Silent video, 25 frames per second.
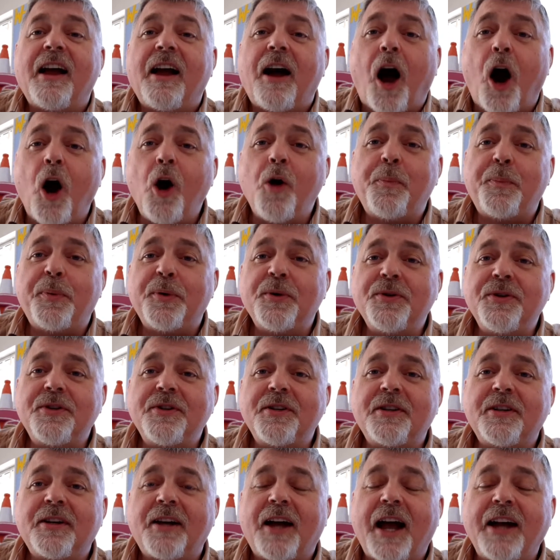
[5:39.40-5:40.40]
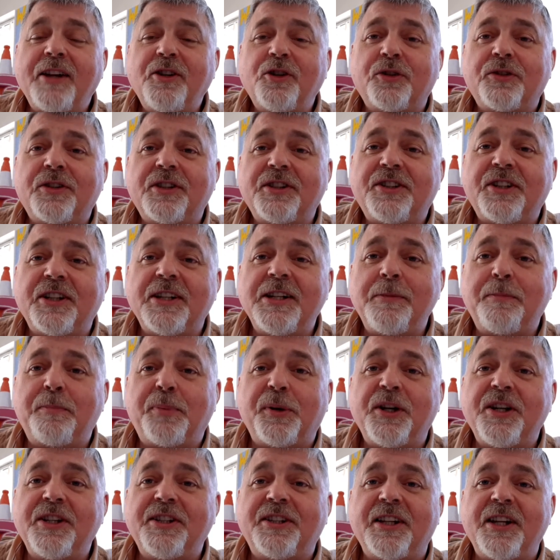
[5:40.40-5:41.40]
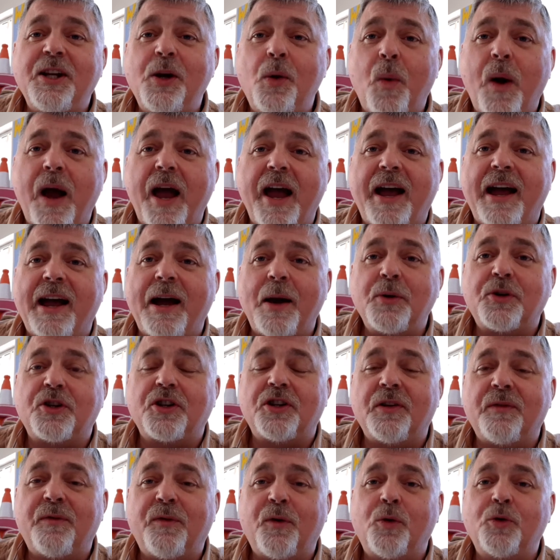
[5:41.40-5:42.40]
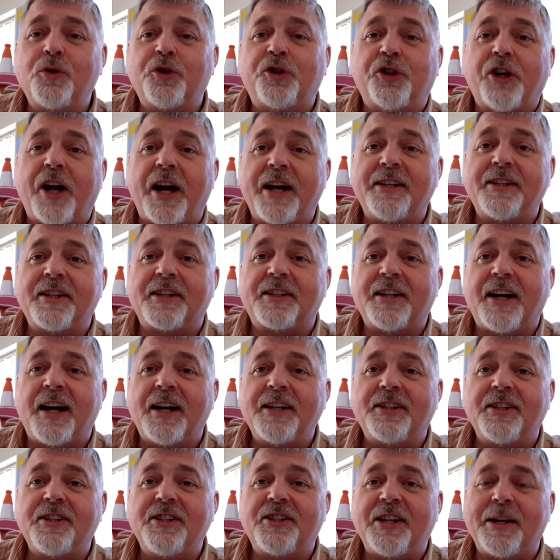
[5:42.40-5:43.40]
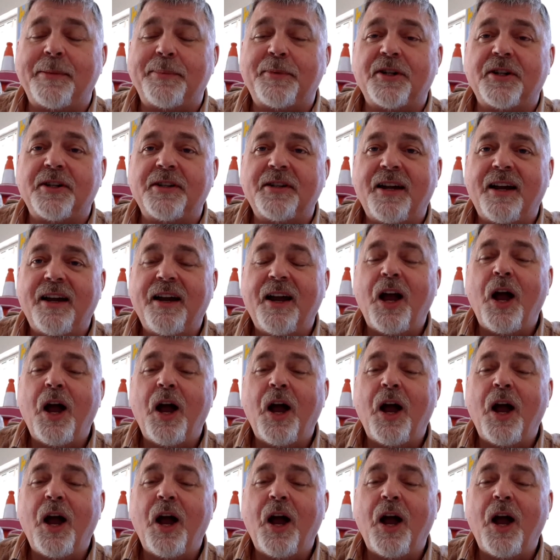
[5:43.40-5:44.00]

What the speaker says: opened another DPD warehouse on the Vaughan Trading Estate in Tipton.